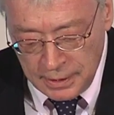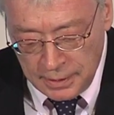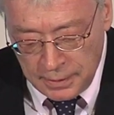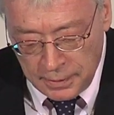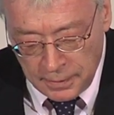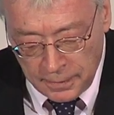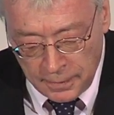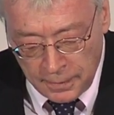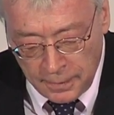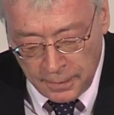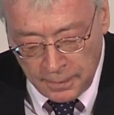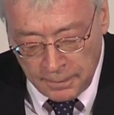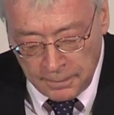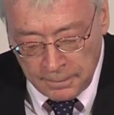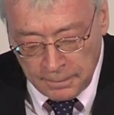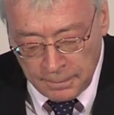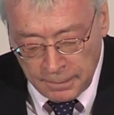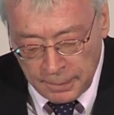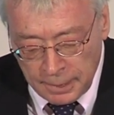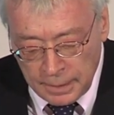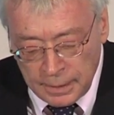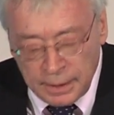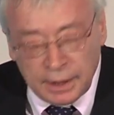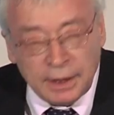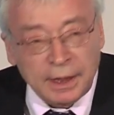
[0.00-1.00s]

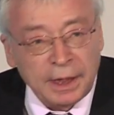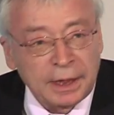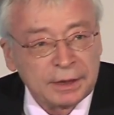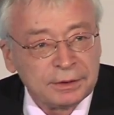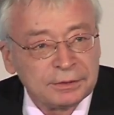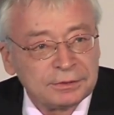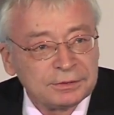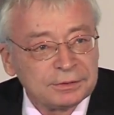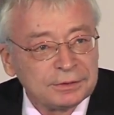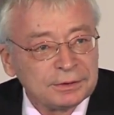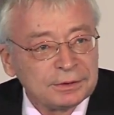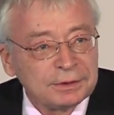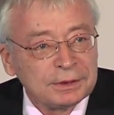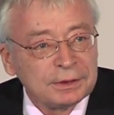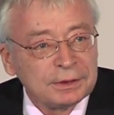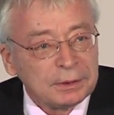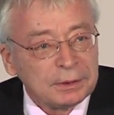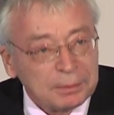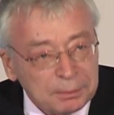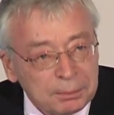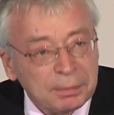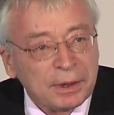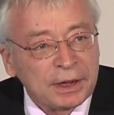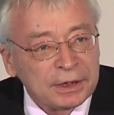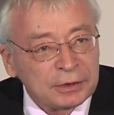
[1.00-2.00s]
And
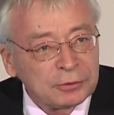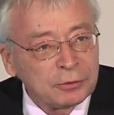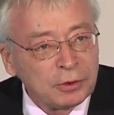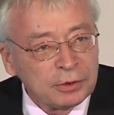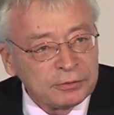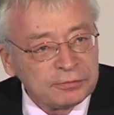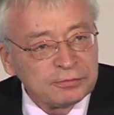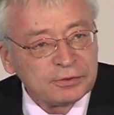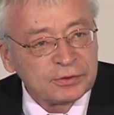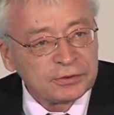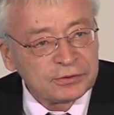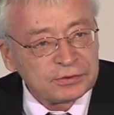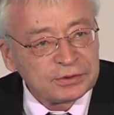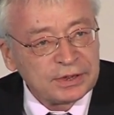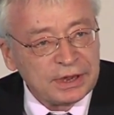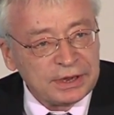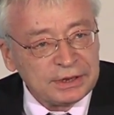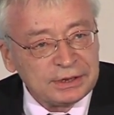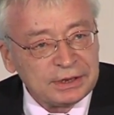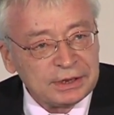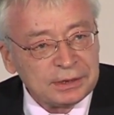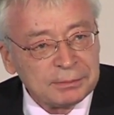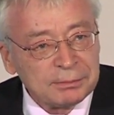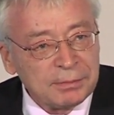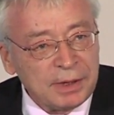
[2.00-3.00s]
by
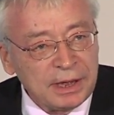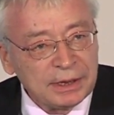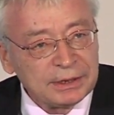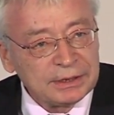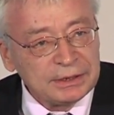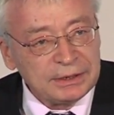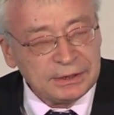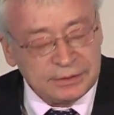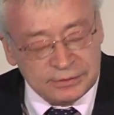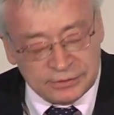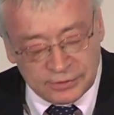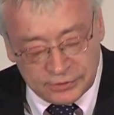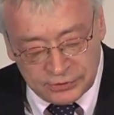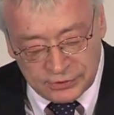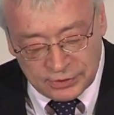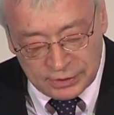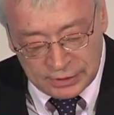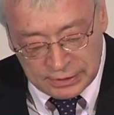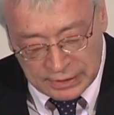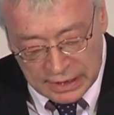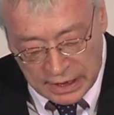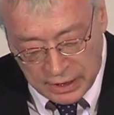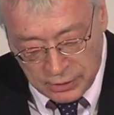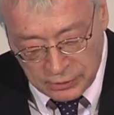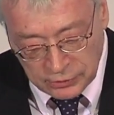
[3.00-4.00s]
confiscating money, this
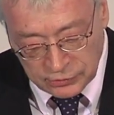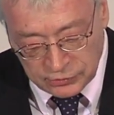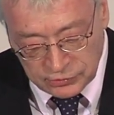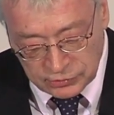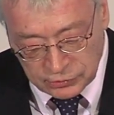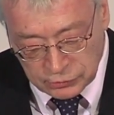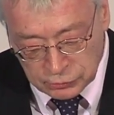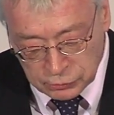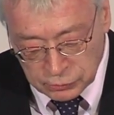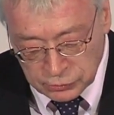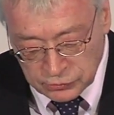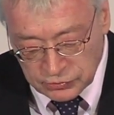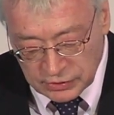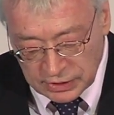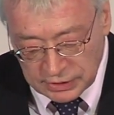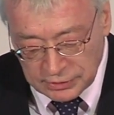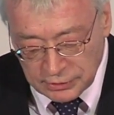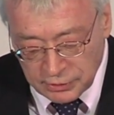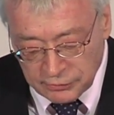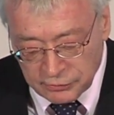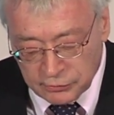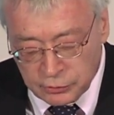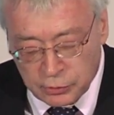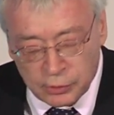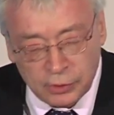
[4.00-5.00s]
allows you then,
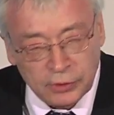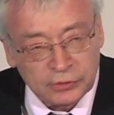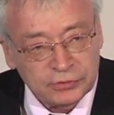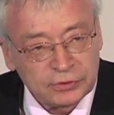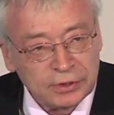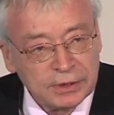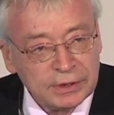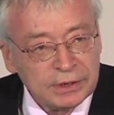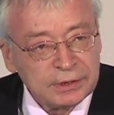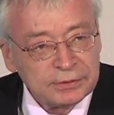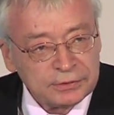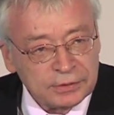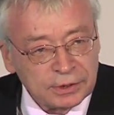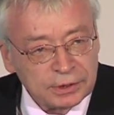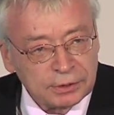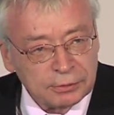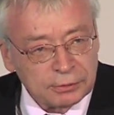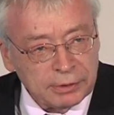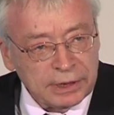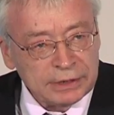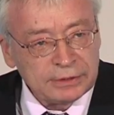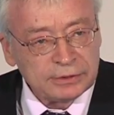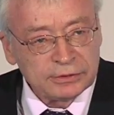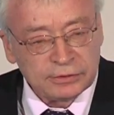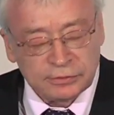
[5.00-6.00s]
of course, the
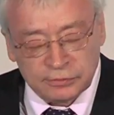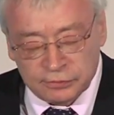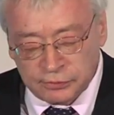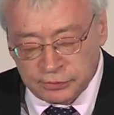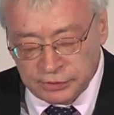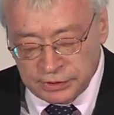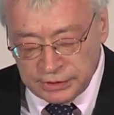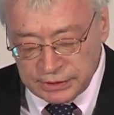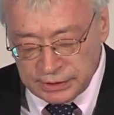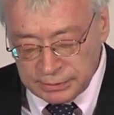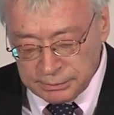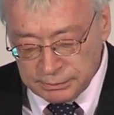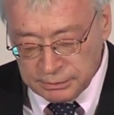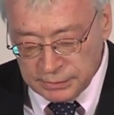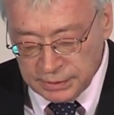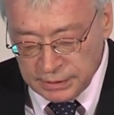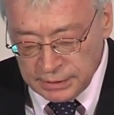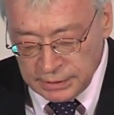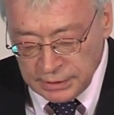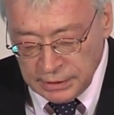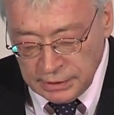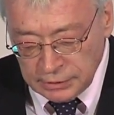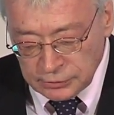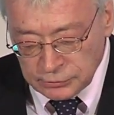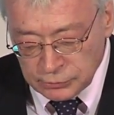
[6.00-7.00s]
greatest freedom
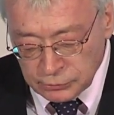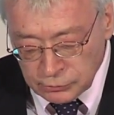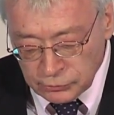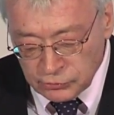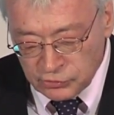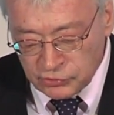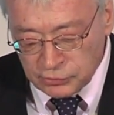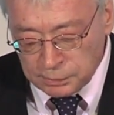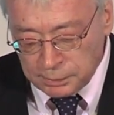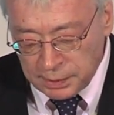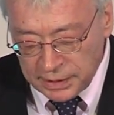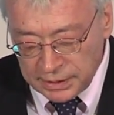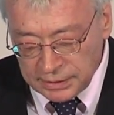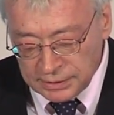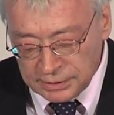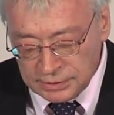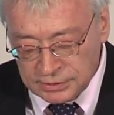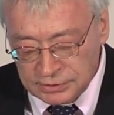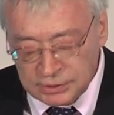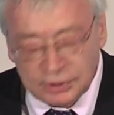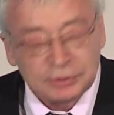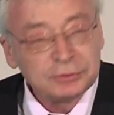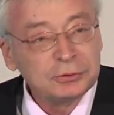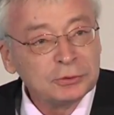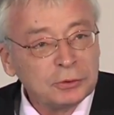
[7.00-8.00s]
to
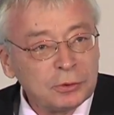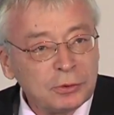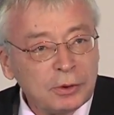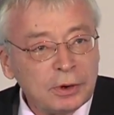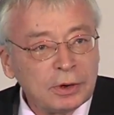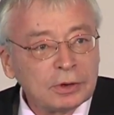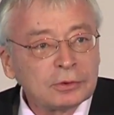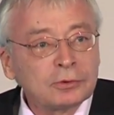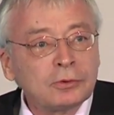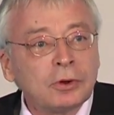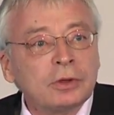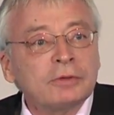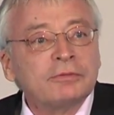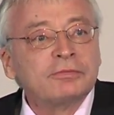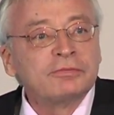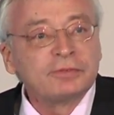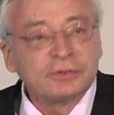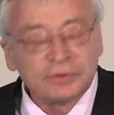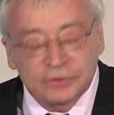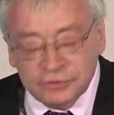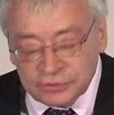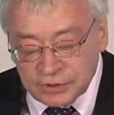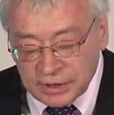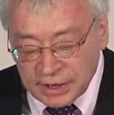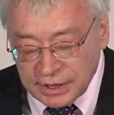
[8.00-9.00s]
spend your
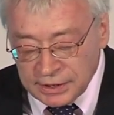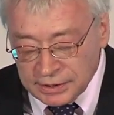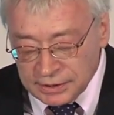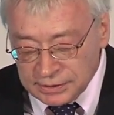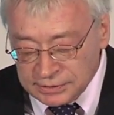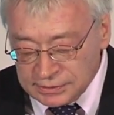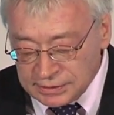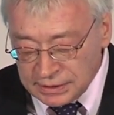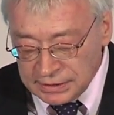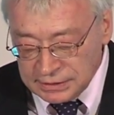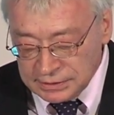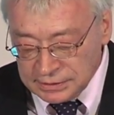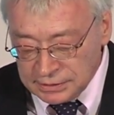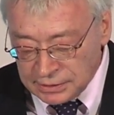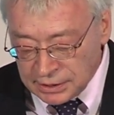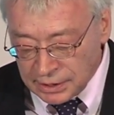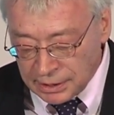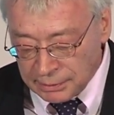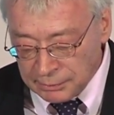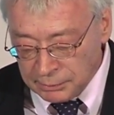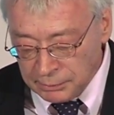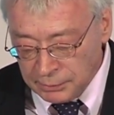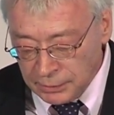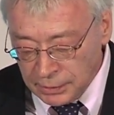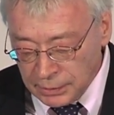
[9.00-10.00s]
confiscated
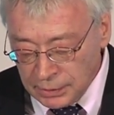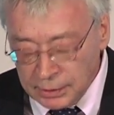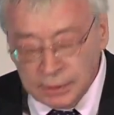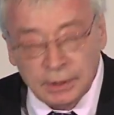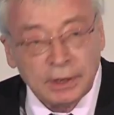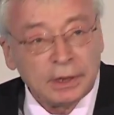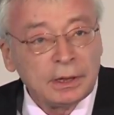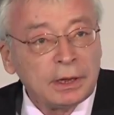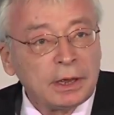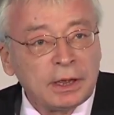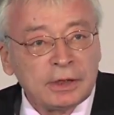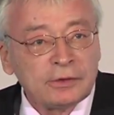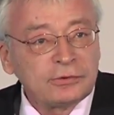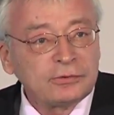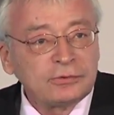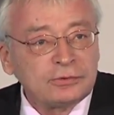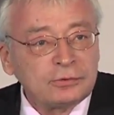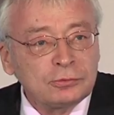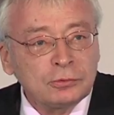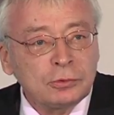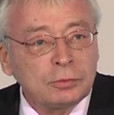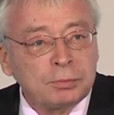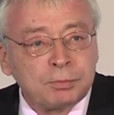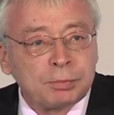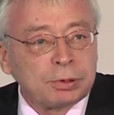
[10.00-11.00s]
income as
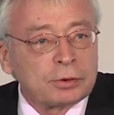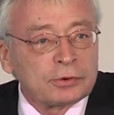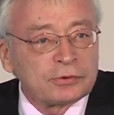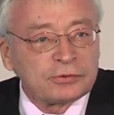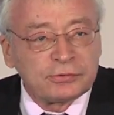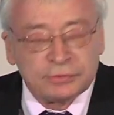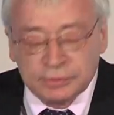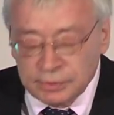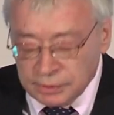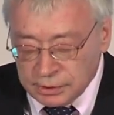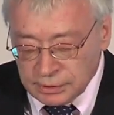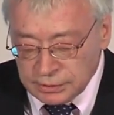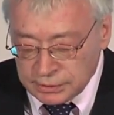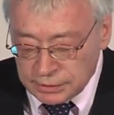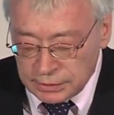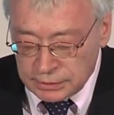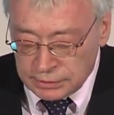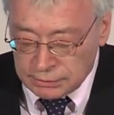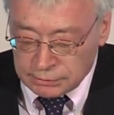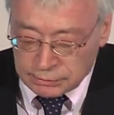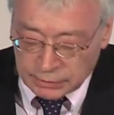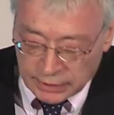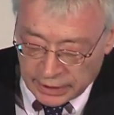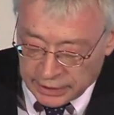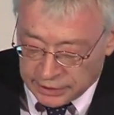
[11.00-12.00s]
you
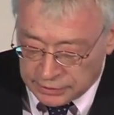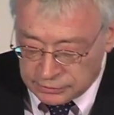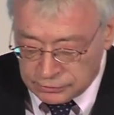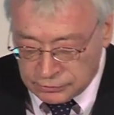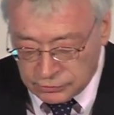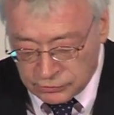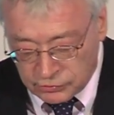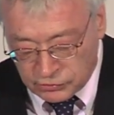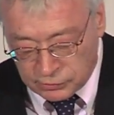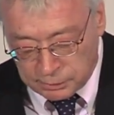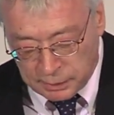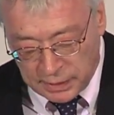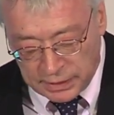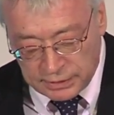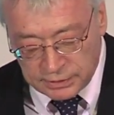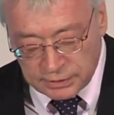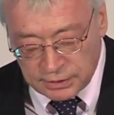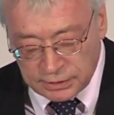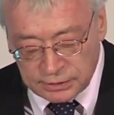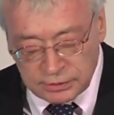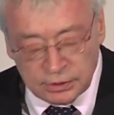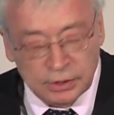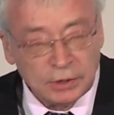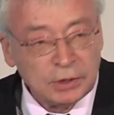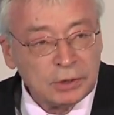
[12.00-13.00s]
personally like to spend
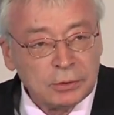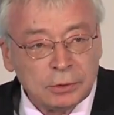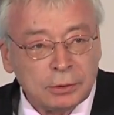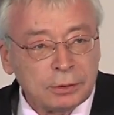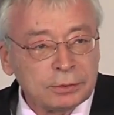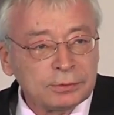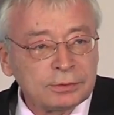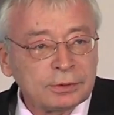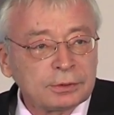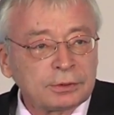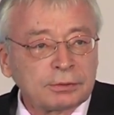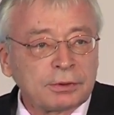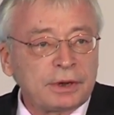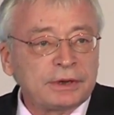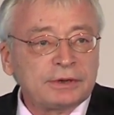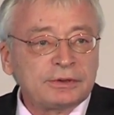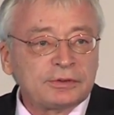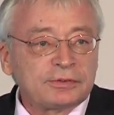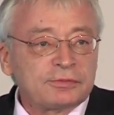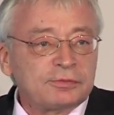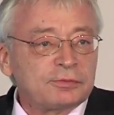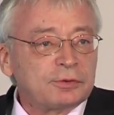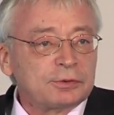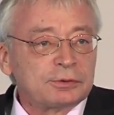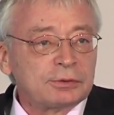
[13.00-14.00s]
it on the
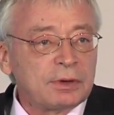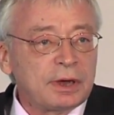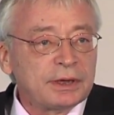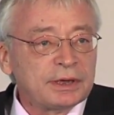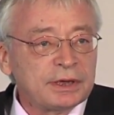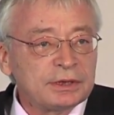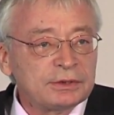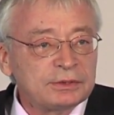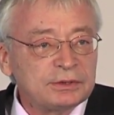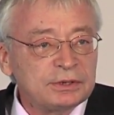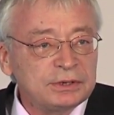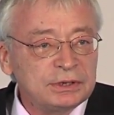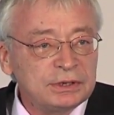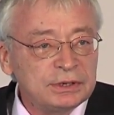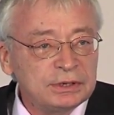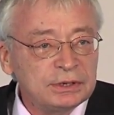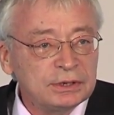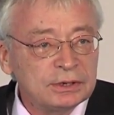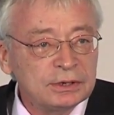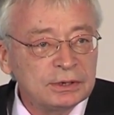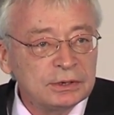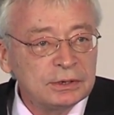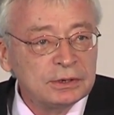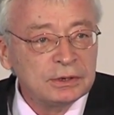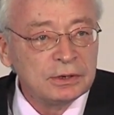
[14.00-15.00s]
greatest variety
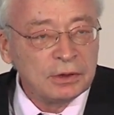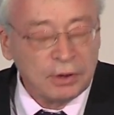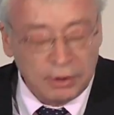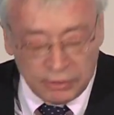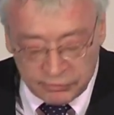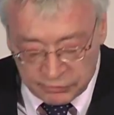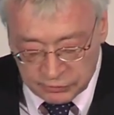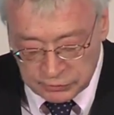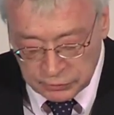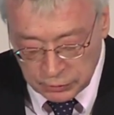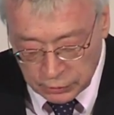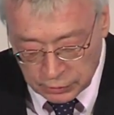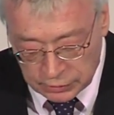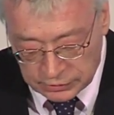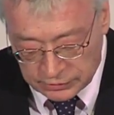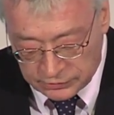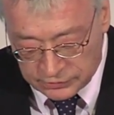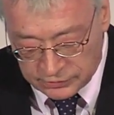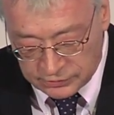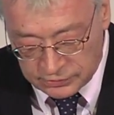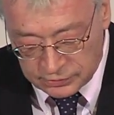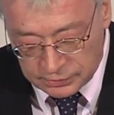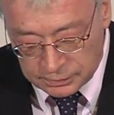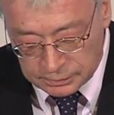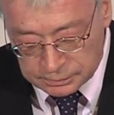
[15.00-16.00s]
of
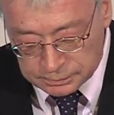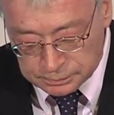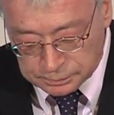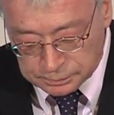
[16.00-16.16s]
goods.